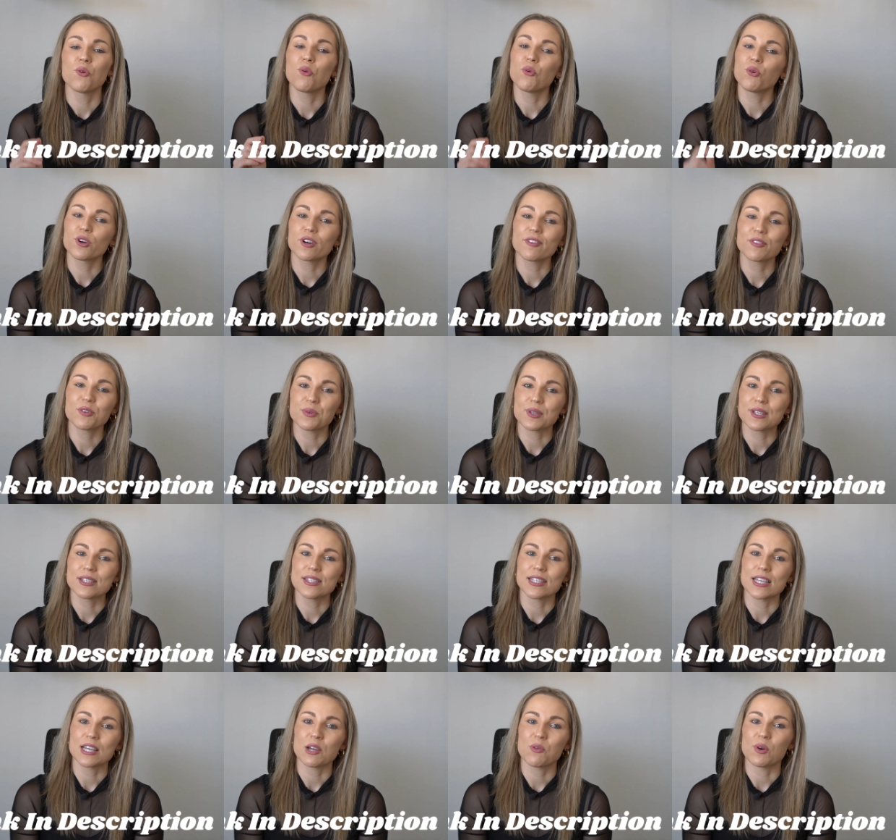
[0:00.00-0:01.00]
or if you want to
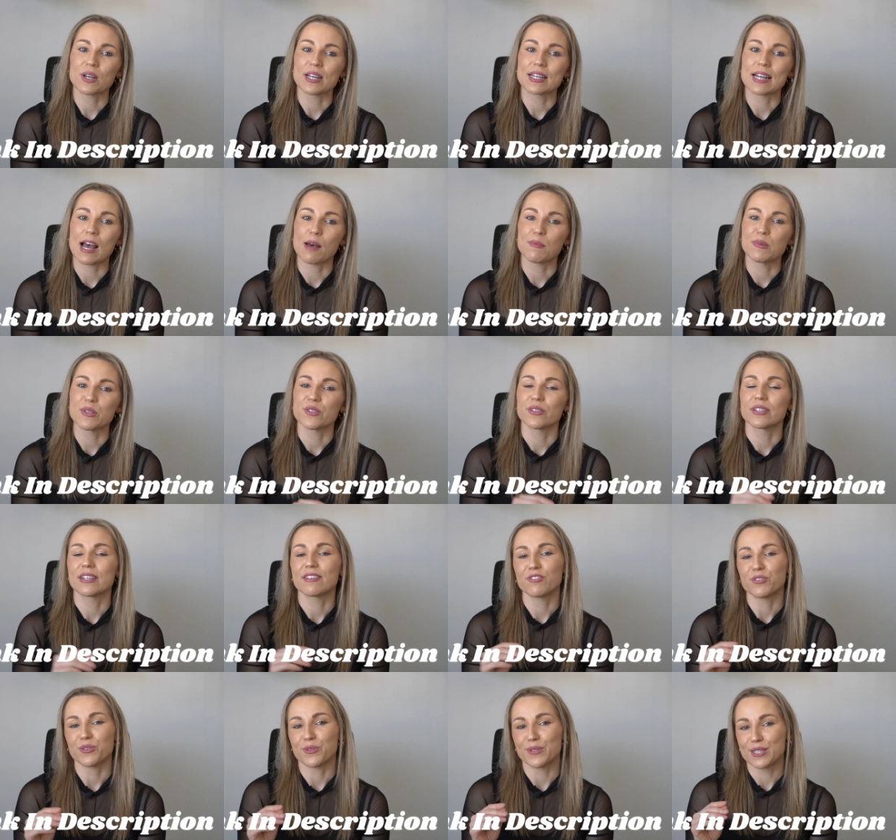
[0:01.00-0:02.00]
see what an Amazon
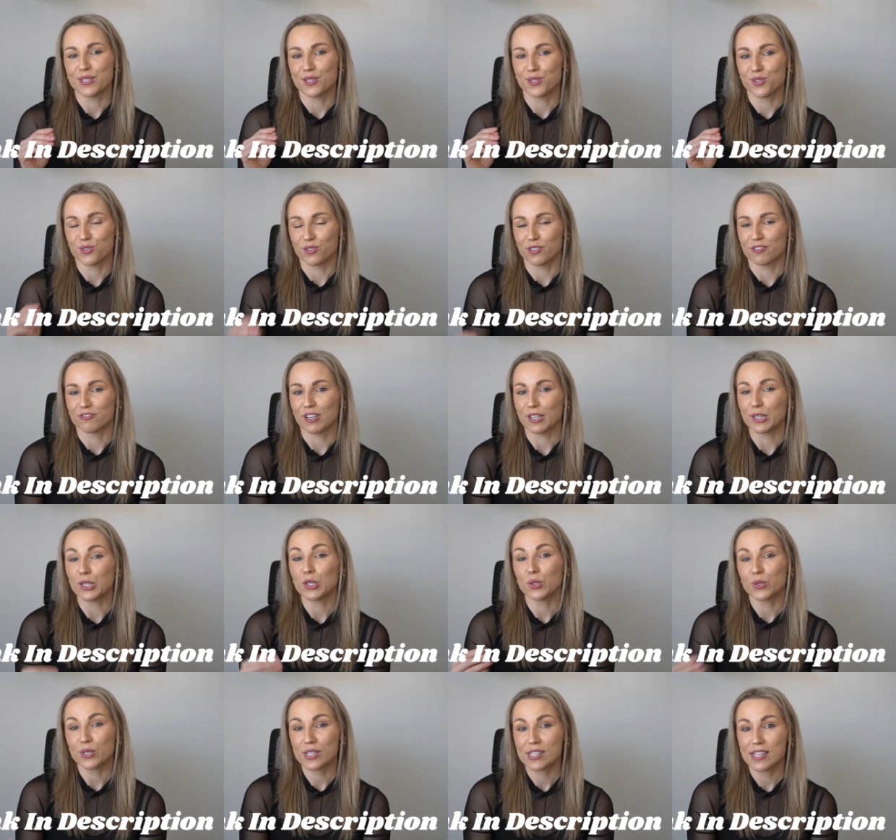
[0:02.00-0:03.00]
Influencer
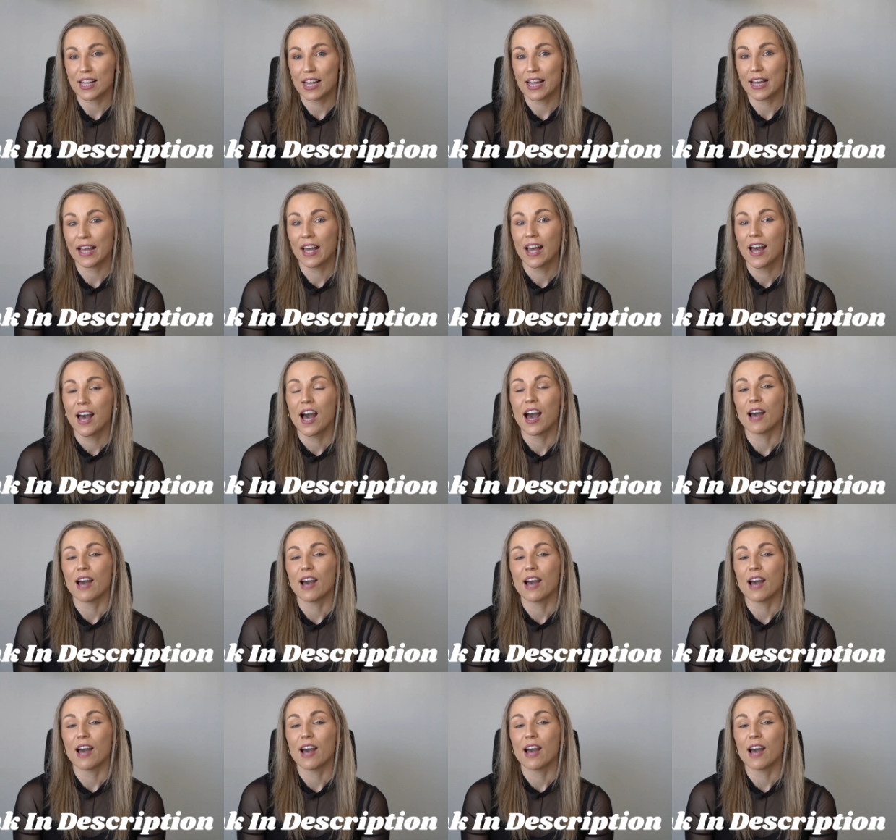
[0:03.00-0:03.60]
Storefront looks like,